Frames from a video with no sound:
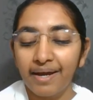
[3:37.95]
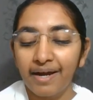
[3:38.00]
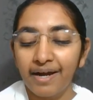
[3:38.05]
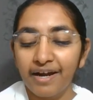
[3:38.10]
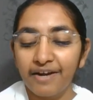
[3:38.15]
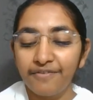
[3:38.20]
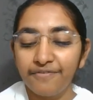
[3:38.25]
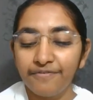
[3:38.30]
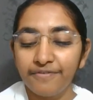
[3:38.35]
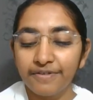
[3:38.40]

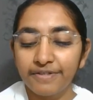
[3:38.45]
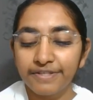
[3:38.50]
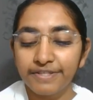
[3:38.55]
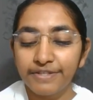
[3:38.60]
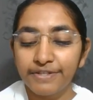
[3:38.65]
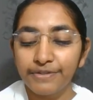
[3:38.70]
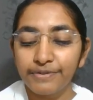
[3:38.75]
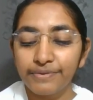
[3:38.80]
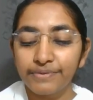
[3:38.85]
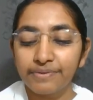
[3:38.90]
and
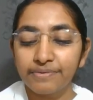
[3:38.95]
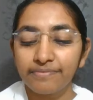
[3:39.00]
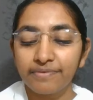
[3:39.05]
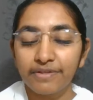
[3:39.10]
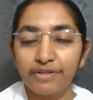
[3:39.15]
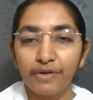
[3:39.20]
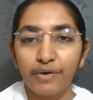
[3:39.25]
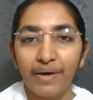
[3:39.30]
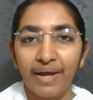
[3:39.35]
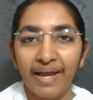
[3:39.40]
virtues
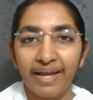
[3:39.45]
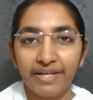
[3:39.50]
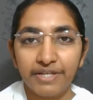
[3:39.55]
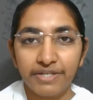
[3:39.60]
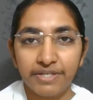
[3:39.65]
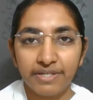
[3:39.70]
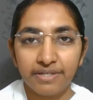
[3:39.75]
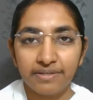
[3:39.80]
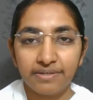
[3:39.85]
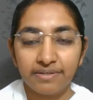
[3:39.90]
with your
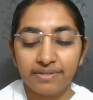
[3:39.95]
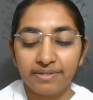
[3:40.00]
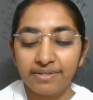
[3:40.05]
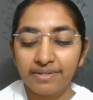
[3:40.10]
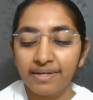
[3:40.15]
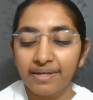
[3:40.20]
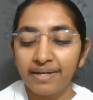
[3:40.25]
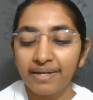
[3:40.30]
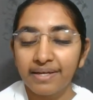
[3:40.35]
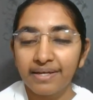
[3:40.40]
actions
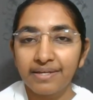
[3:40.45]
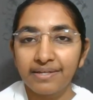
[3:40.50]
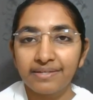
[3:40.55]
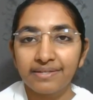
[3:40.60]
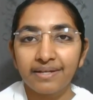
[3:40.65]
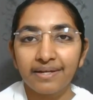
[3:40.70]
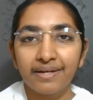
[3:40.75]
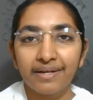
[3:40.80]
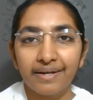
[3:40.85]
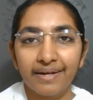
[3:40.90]
is
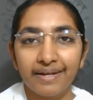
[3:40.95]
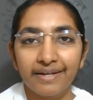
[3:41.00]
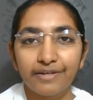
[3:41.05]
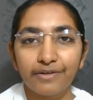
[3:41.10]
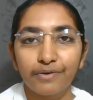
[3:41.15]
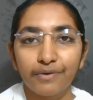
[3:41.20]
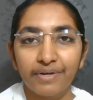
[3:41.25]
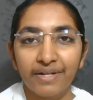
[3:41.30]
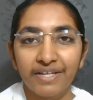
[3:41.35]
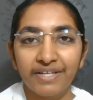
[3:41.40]
a
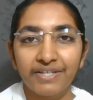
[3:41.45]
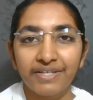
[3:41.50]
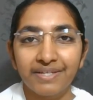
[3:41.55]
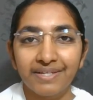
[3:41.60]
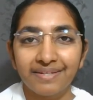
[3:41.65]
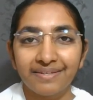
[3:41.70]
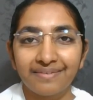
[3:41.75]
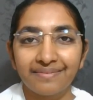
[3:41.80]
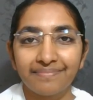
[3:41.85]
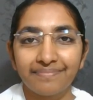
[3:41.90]
great
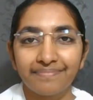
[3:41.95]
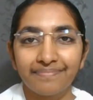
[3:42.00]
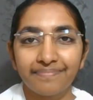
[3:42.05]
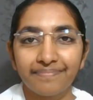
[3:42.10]
donation.